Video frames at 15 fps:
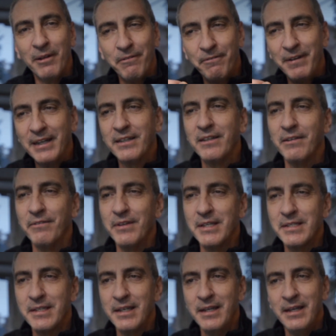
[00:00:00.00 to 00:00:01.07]
effective
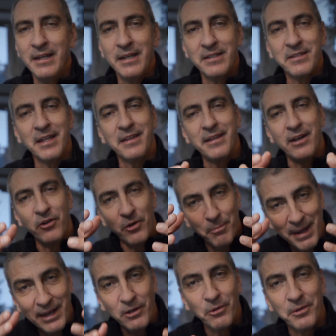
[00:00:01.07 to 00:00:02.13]
is that they
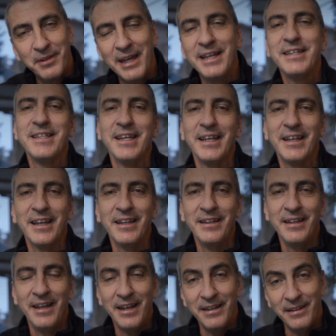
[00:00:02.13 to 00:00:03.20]
remain authentic
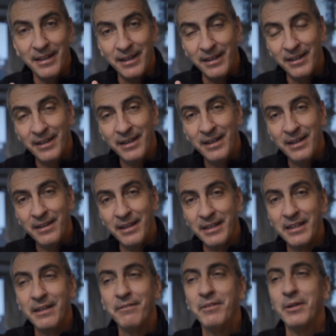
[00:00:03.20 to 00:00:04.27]
and they
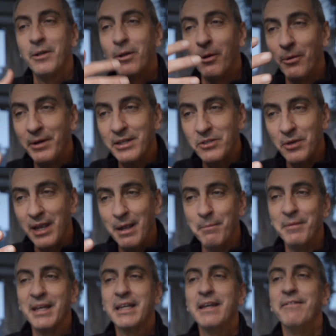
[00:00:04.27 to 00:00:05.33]
give the glory to
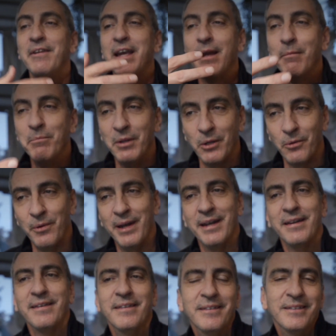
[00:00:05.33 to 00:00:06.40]
Him. They give Him the
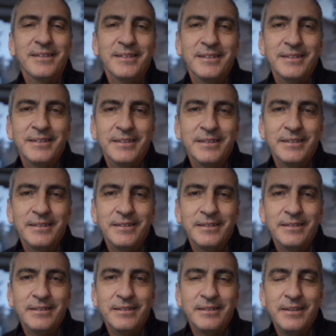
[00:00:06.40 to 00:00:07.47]
credit.
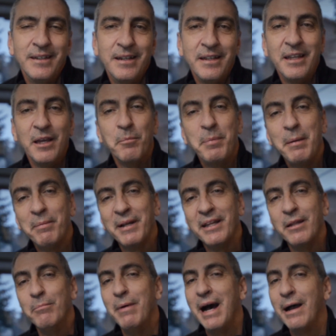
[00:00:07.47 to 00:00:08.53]
There are people in
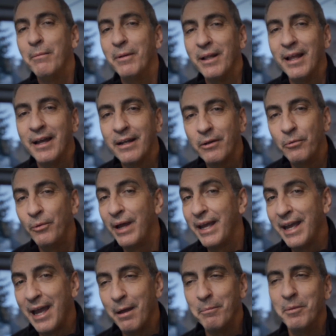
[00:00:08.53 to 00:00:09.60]
the Bible like
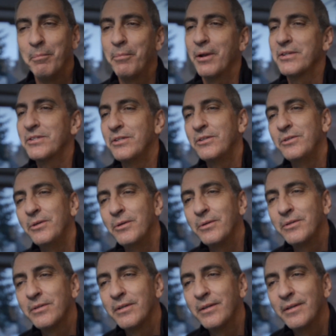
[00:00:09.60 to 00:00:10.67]
Rahab the
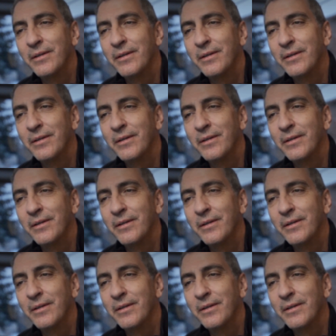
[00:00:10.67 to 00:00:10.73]
prostitute,